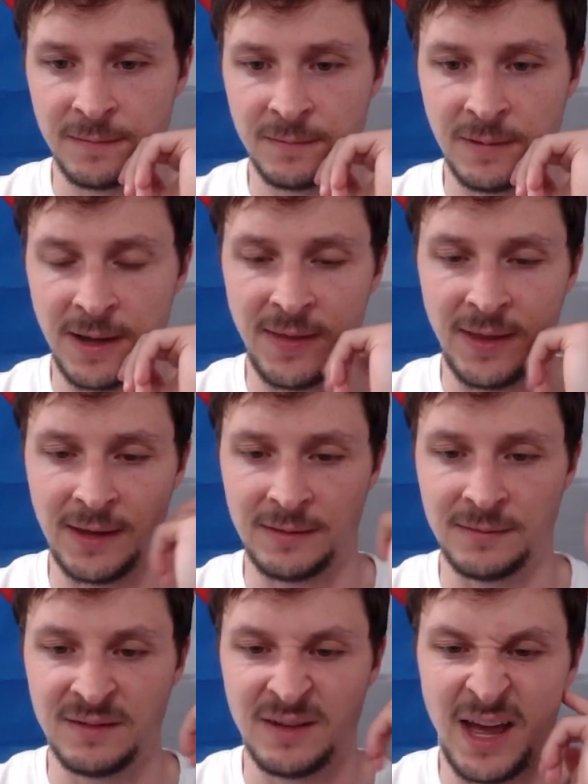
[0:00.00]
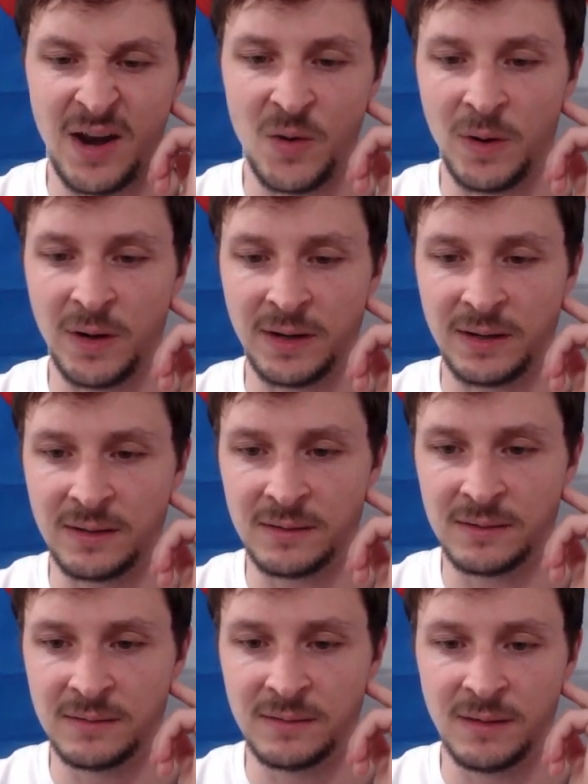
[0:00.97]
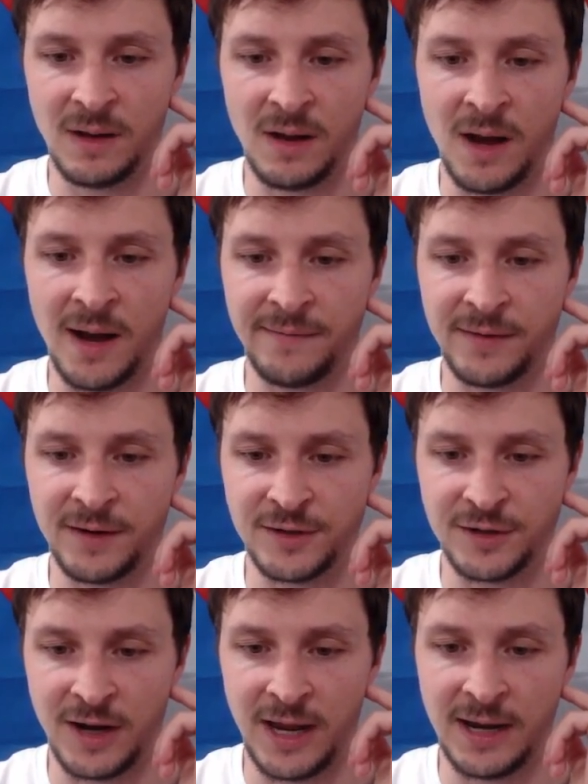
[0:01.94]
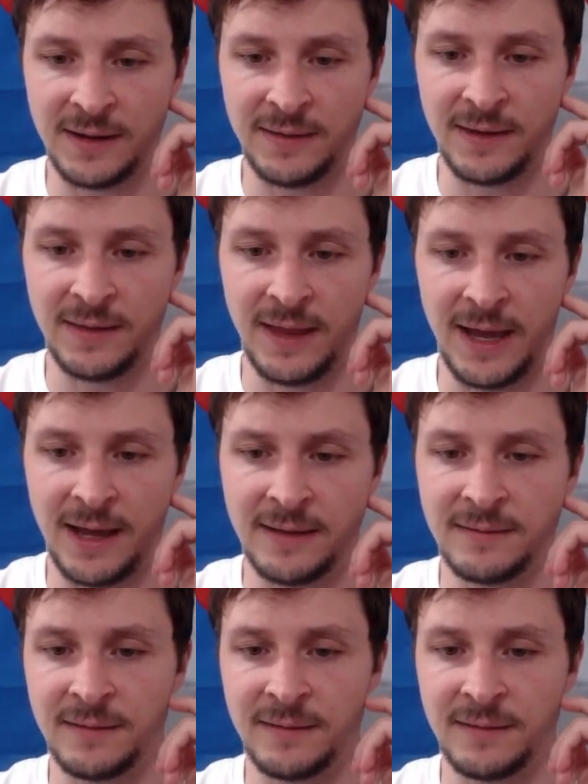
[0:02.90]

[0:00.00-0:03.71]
And then I don't want to offer a trade and then that.